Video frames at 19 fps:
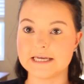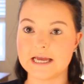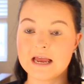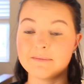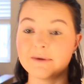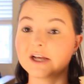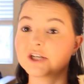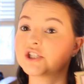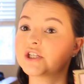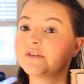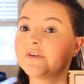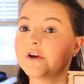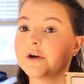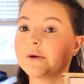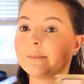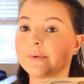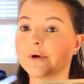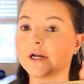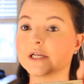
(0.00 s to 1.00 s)
I'm actually
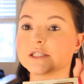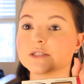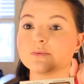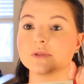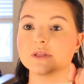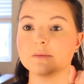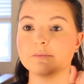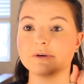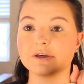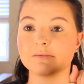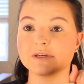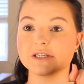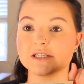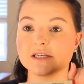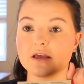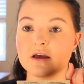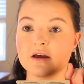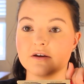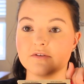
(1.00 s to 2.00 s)
very impressed with the
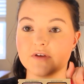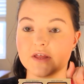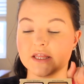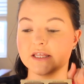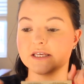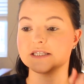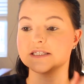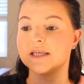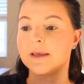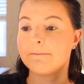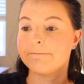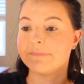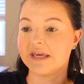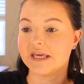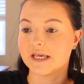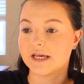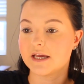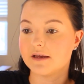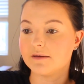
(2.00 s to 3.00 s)
pigment of this
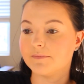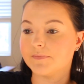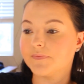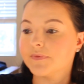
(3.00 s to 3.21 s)
pink.